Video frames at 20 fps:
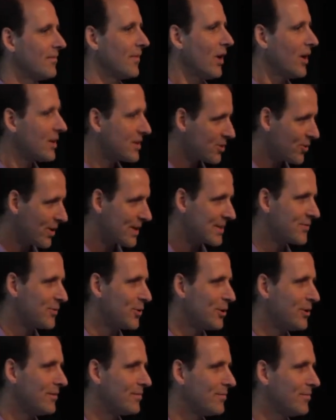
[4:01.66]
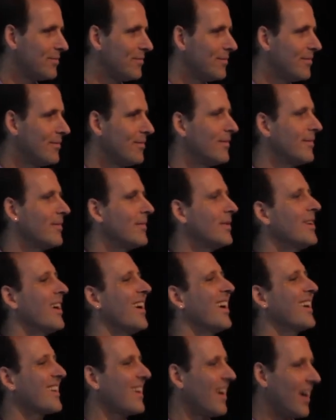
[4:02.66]
Not stressful,
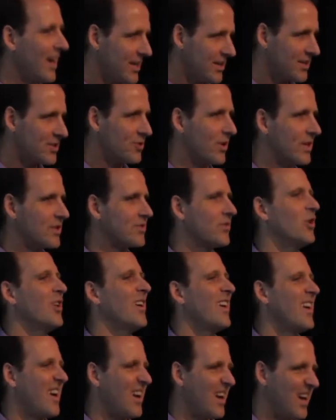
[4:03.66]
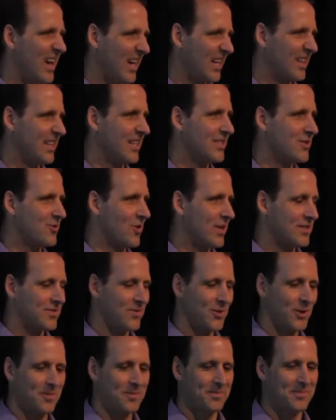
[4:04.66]
not kind of stressful, highly
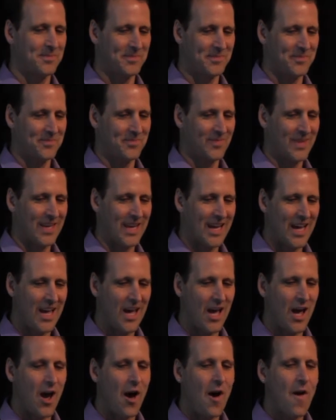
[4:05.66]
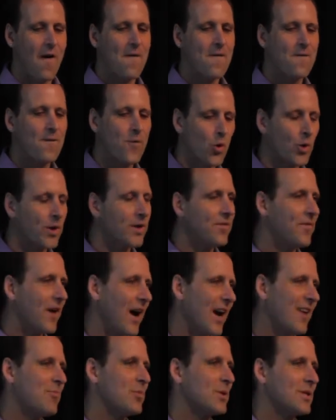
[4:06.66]
stressful.
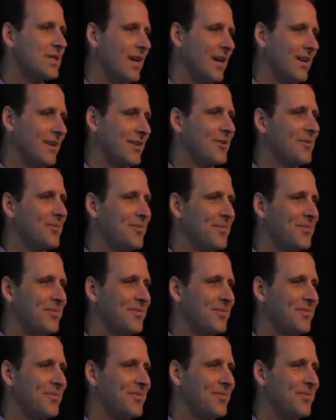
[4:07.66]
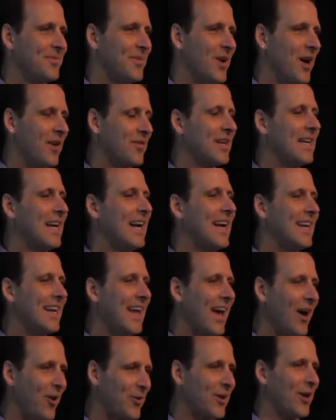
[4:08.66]
45% of
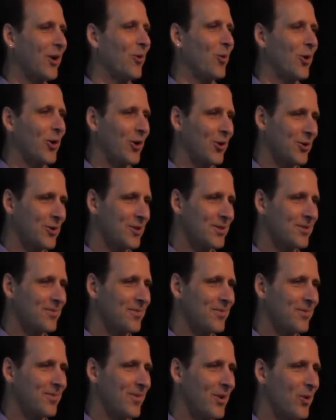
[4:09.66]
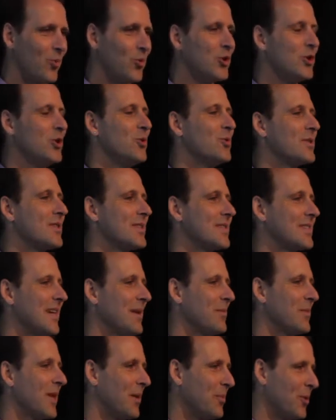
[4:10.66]
Canadian healthcare workers would use the
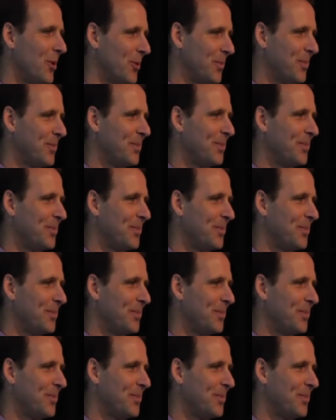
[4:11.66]
same label.